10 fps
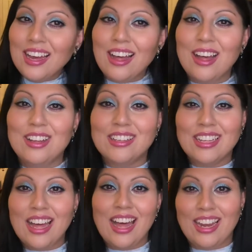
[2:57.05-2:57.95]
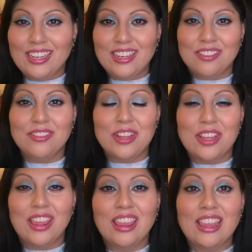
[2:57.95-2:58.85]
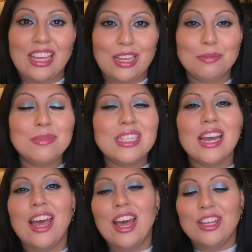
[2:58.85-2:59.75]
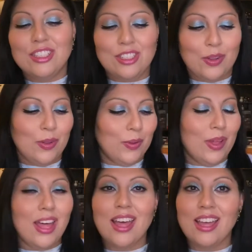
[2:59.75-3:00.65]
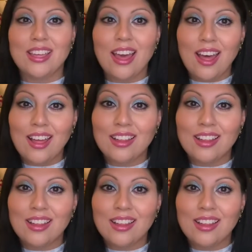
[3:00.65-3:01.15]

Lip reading: kind of themed. So yeah,